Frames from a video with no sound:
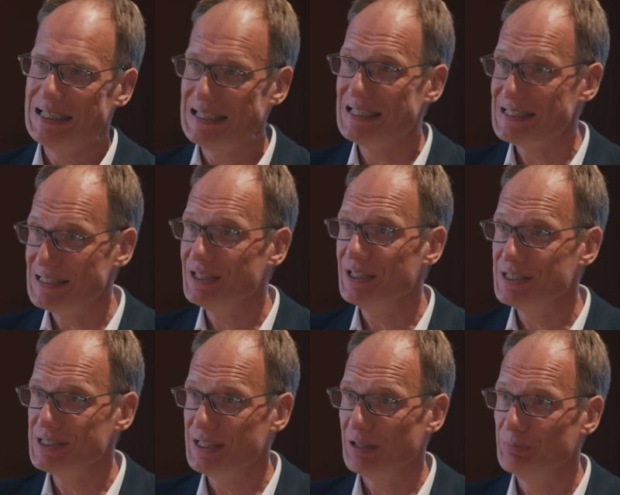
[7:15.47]
is in
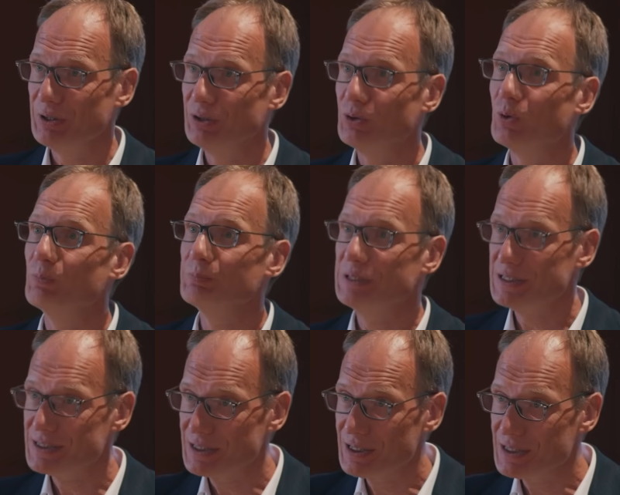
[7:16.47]
this segment,
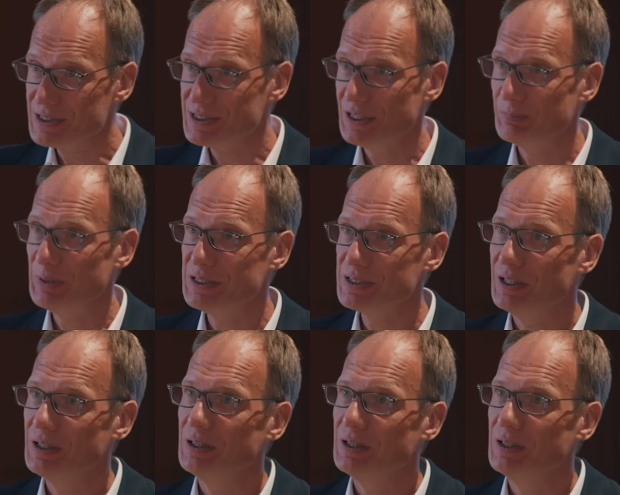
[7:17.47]
competes in this segment,